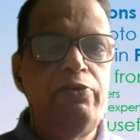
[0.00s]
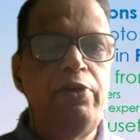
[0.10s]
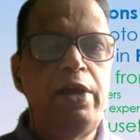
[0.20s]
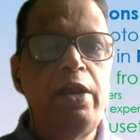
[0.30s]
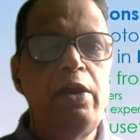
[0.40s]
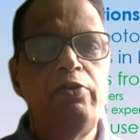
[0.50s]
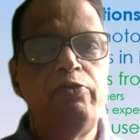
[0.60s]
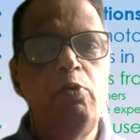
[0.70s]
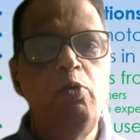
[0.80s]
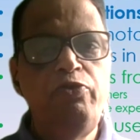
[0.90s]
certain
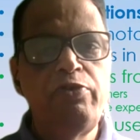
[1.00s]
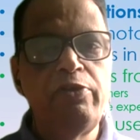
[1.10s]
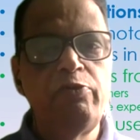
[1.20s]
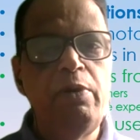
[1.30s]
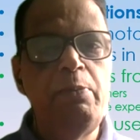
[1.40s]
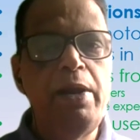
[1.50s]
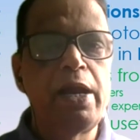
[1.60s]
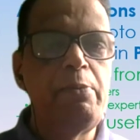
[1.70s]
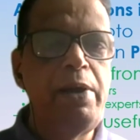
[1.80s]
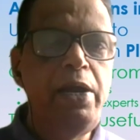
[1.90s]
solutions will be
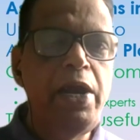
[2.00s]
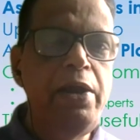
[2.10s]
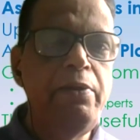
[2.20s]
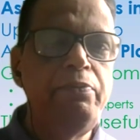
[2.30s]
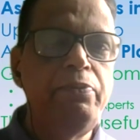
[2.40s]
recommended,